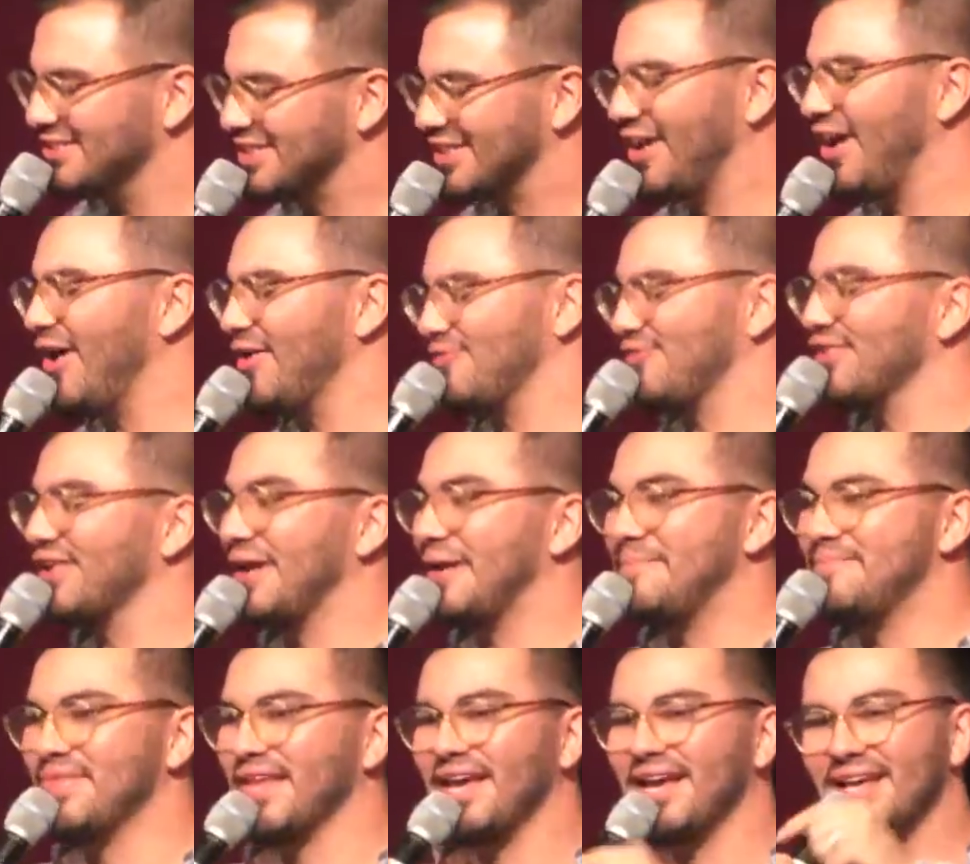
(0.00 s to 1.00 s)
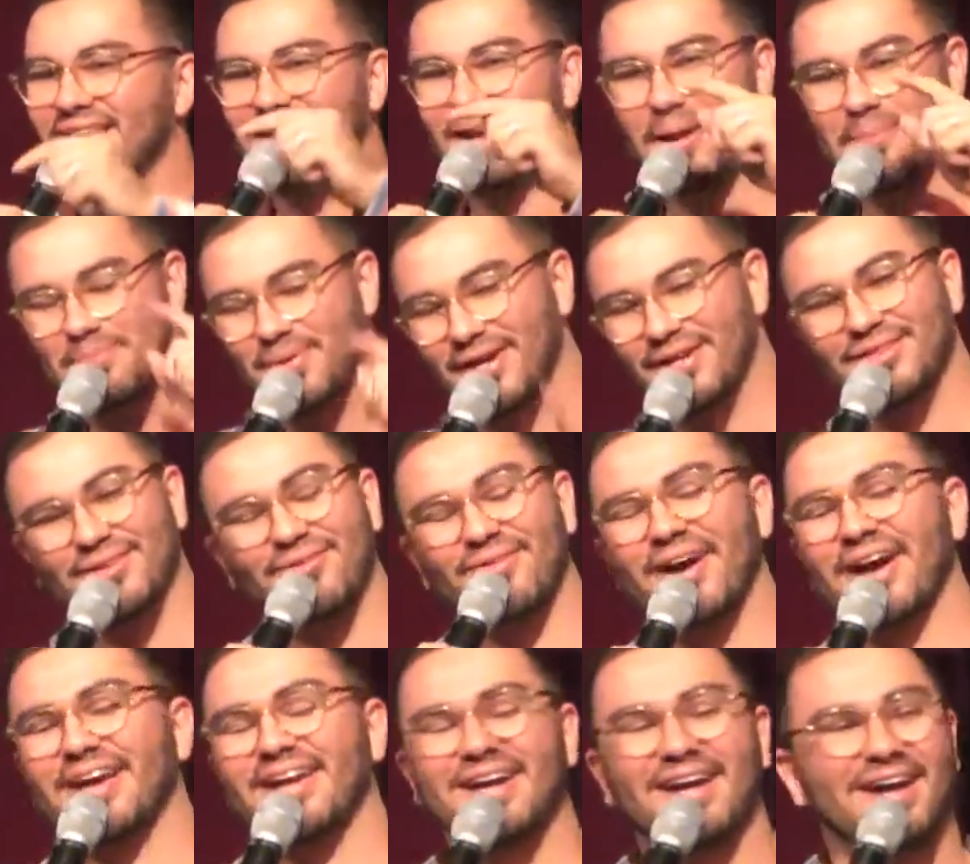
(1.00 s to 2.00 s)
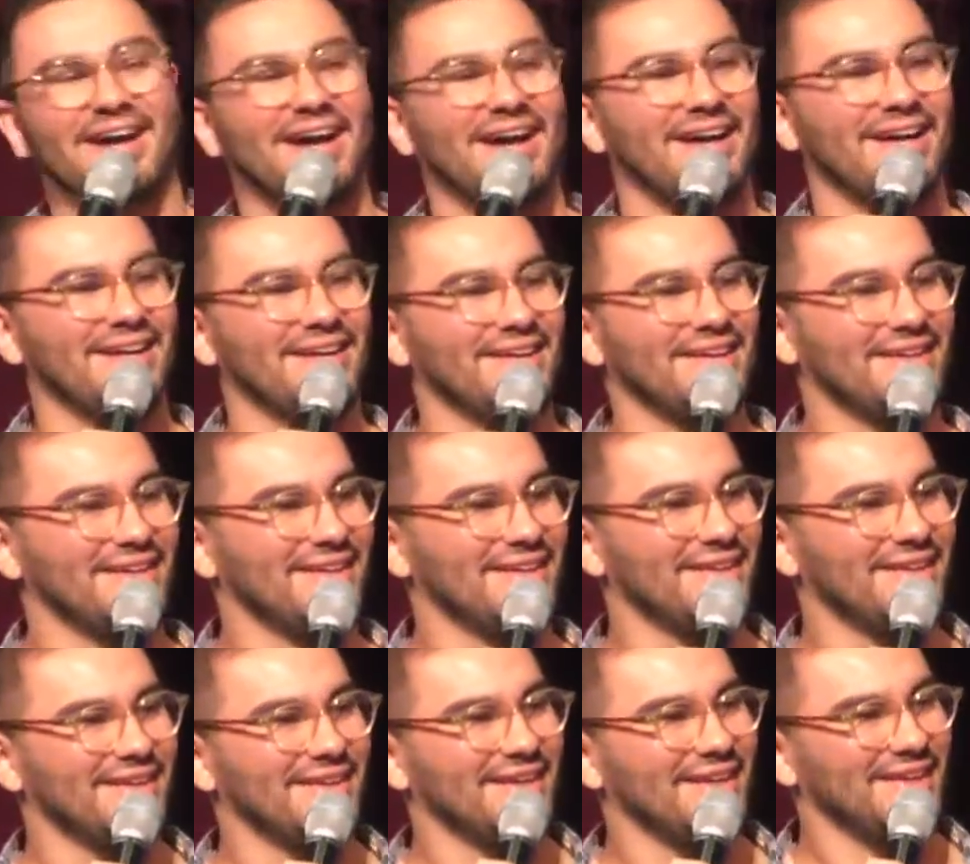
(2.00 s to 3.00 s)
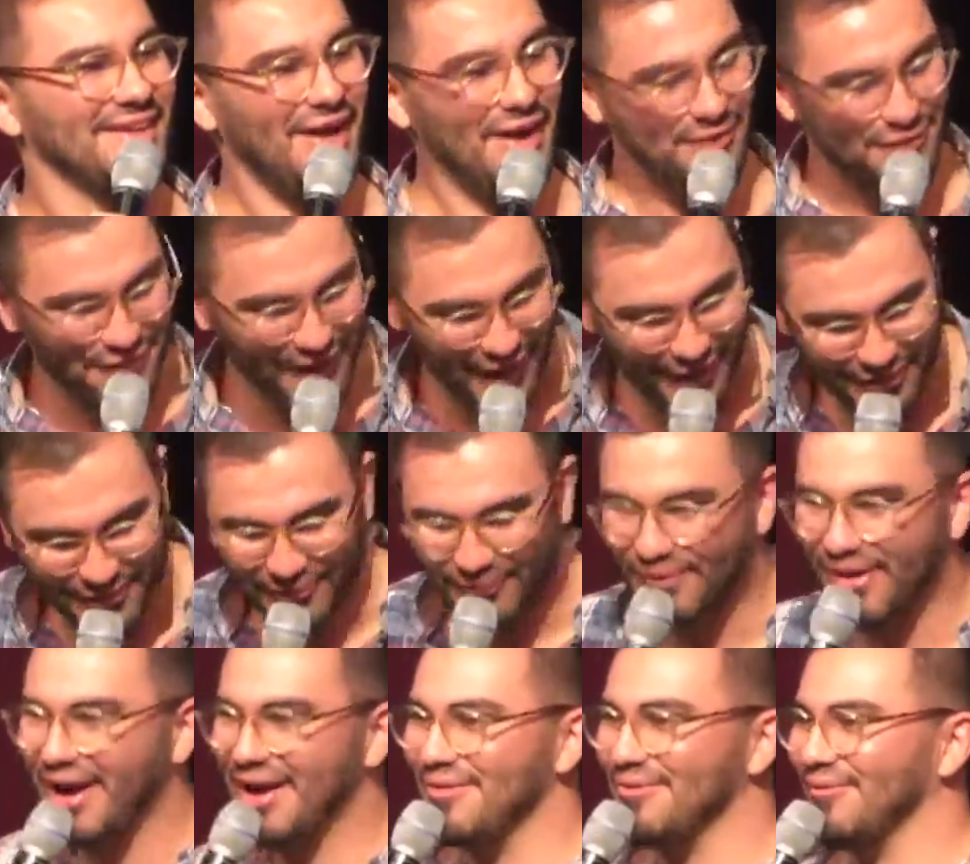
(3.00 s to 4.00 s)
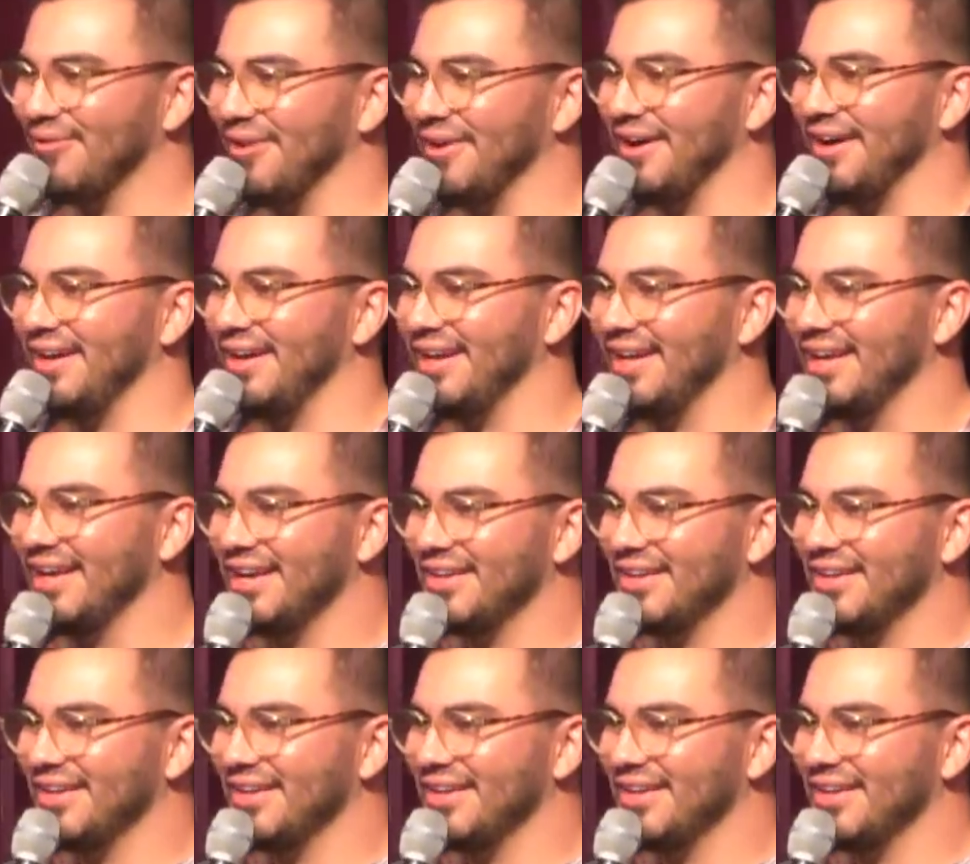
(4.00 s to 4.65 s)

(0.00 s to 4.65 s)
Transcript: confident that I picked the right guy, that I found the right one.